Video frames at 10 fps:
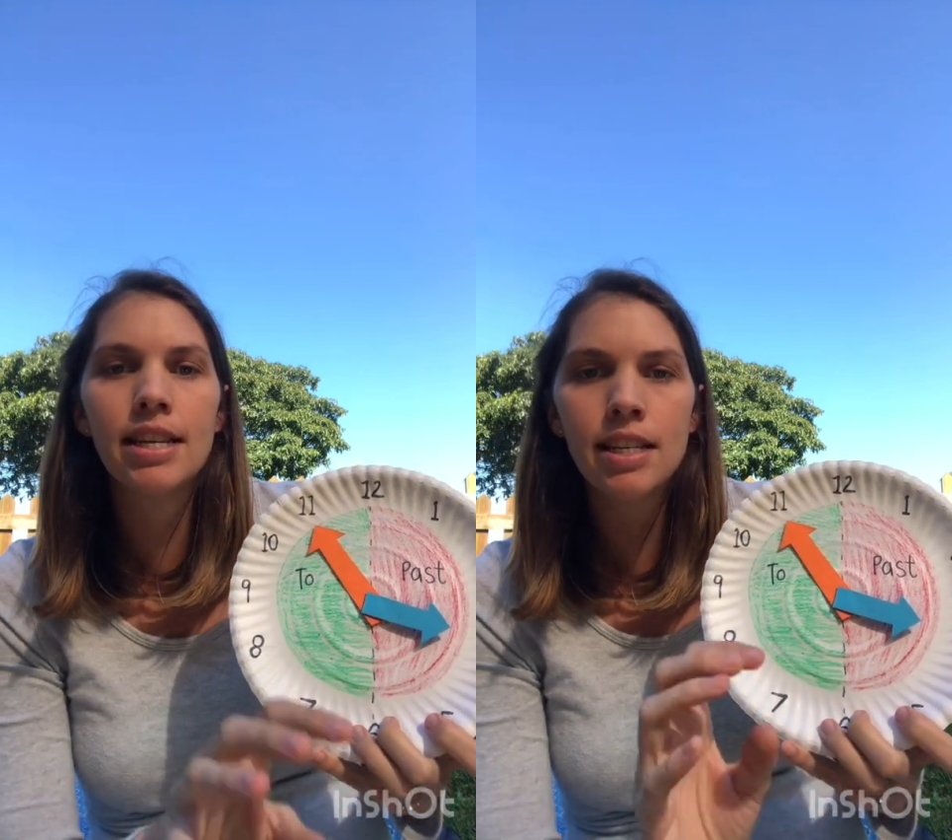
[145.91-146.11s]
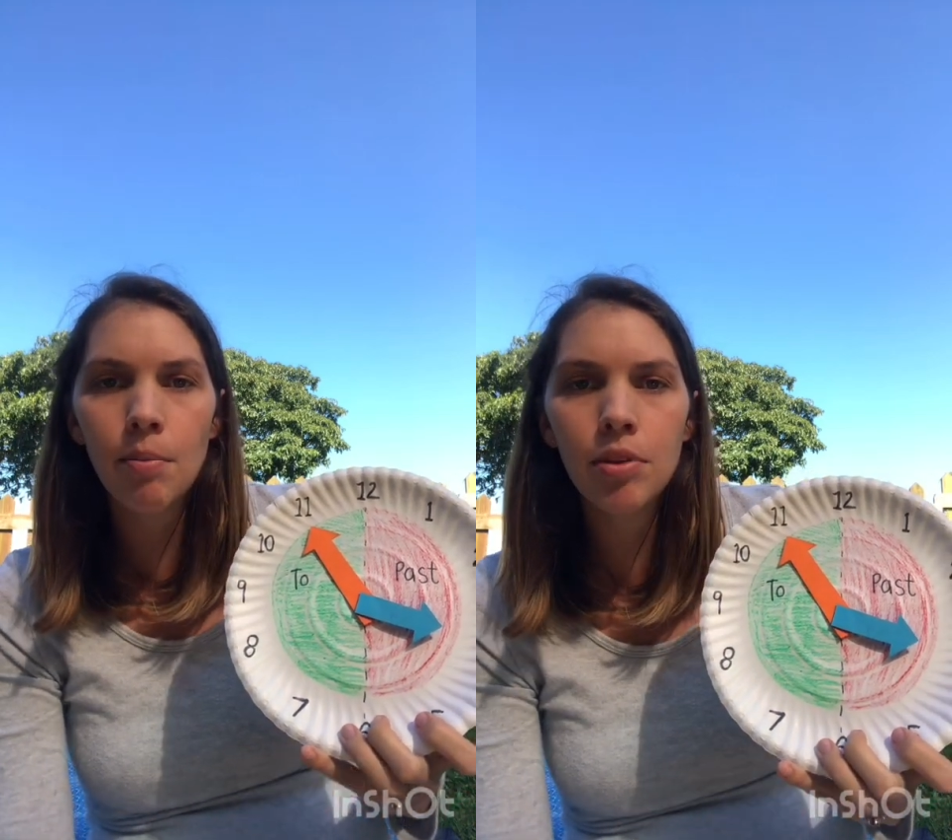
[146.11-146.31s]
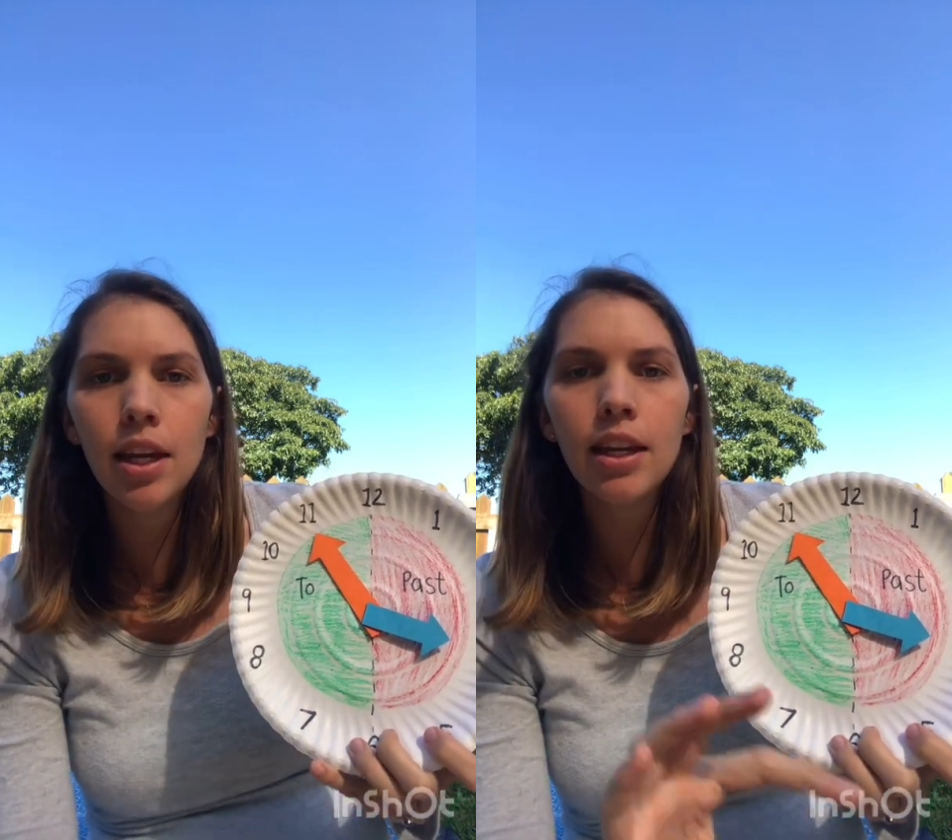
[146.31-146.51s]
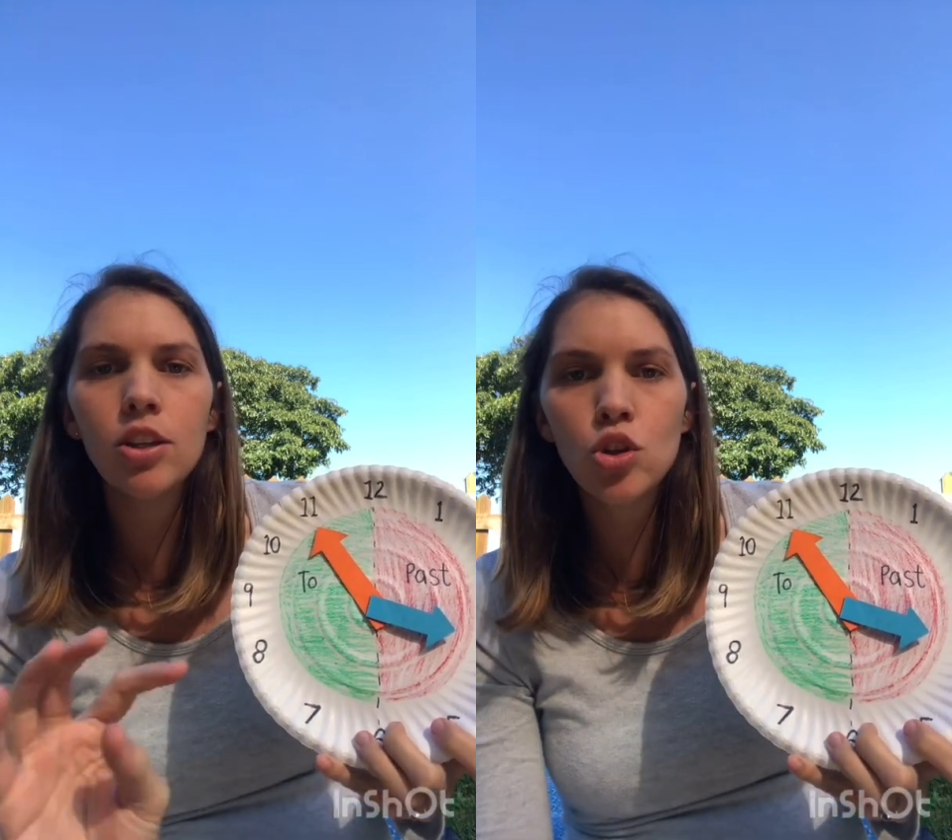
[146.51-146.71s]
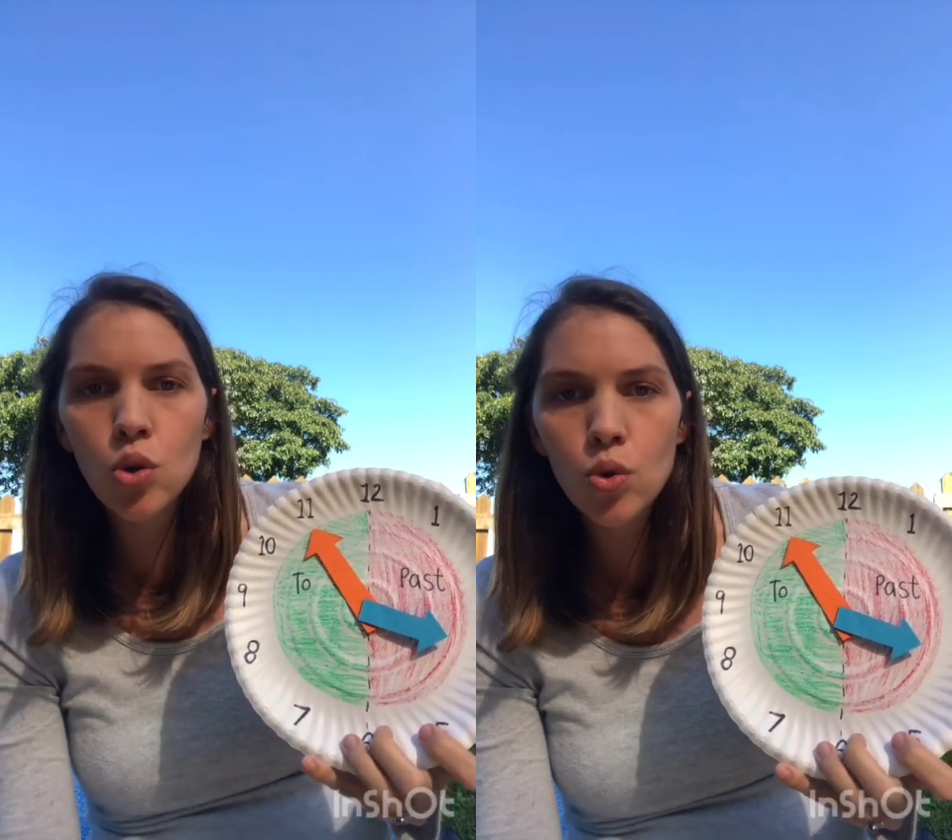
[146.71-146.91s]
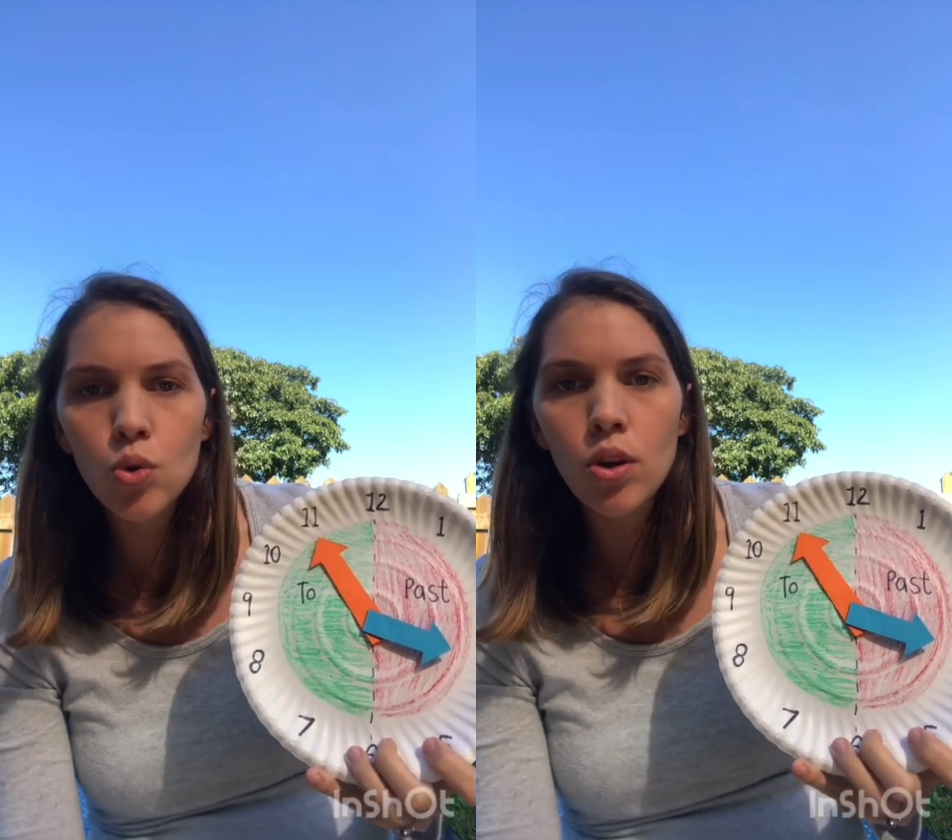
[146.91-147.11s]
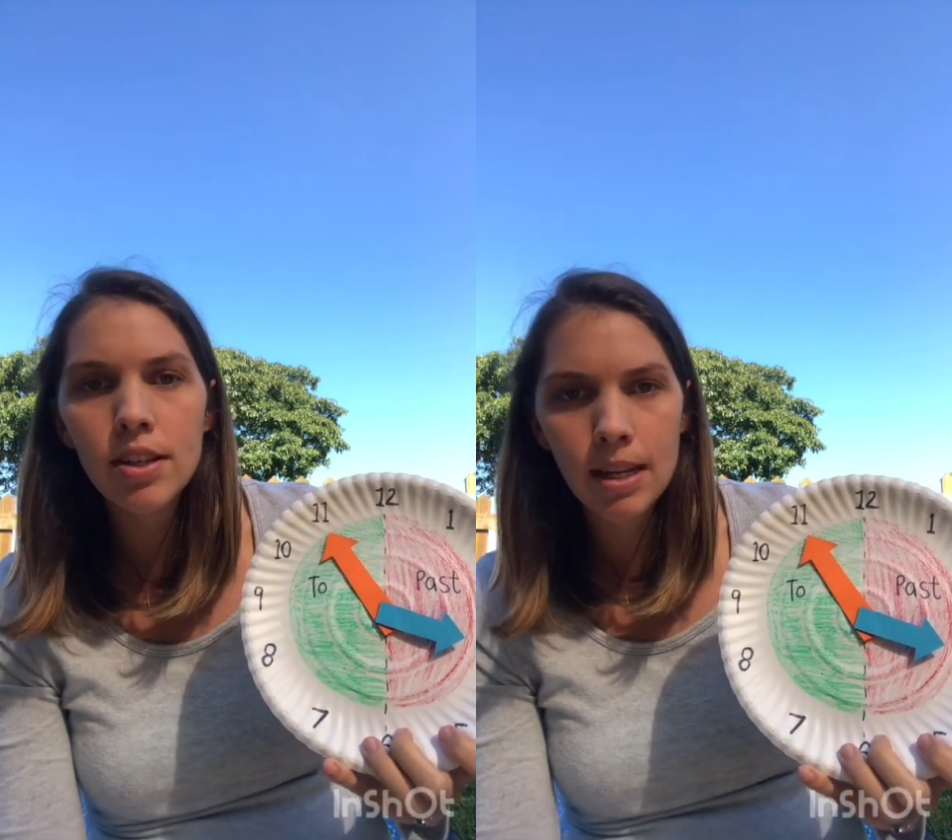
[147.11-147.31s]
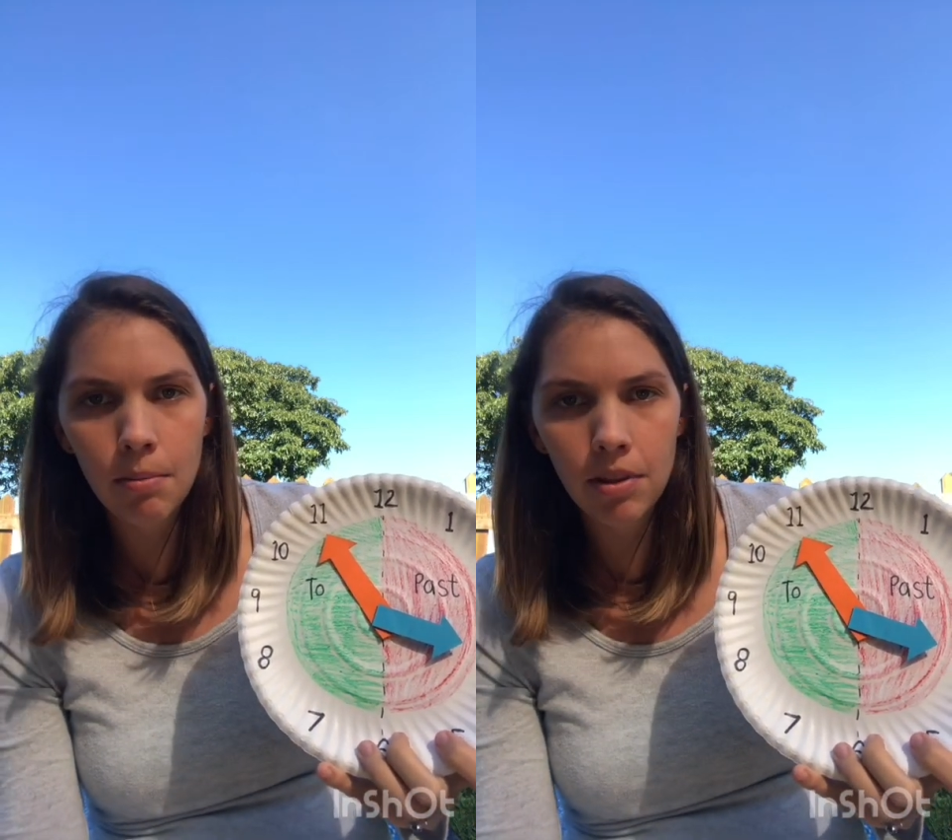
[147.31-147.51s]
something to
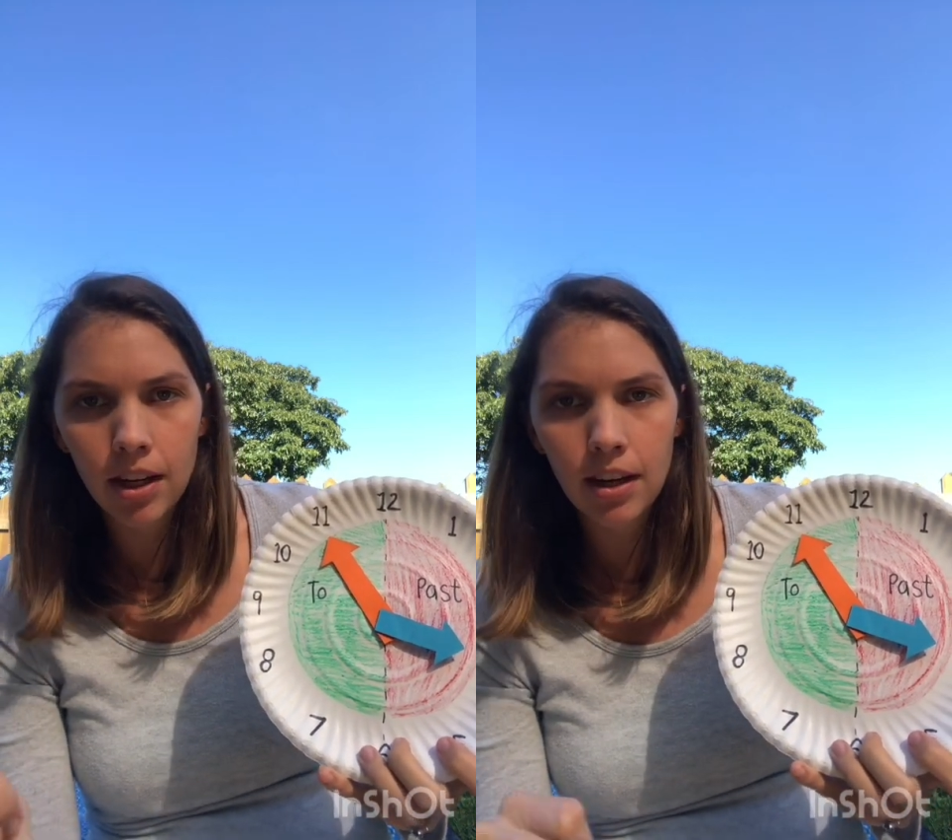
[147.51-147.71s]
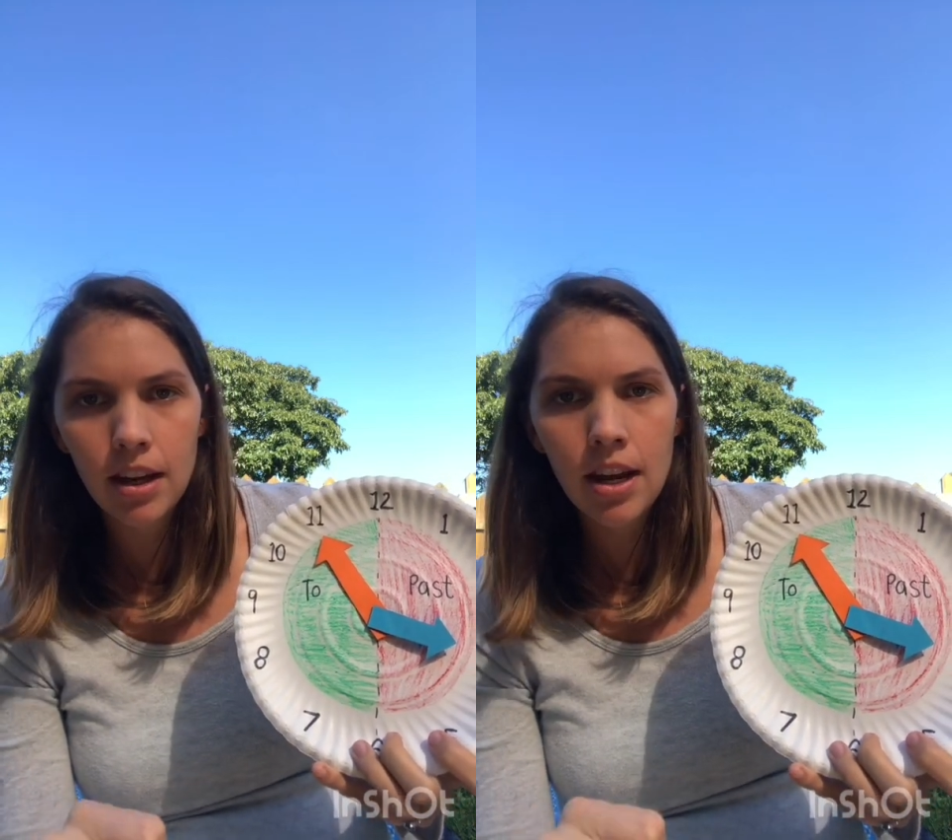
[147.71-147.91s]
something.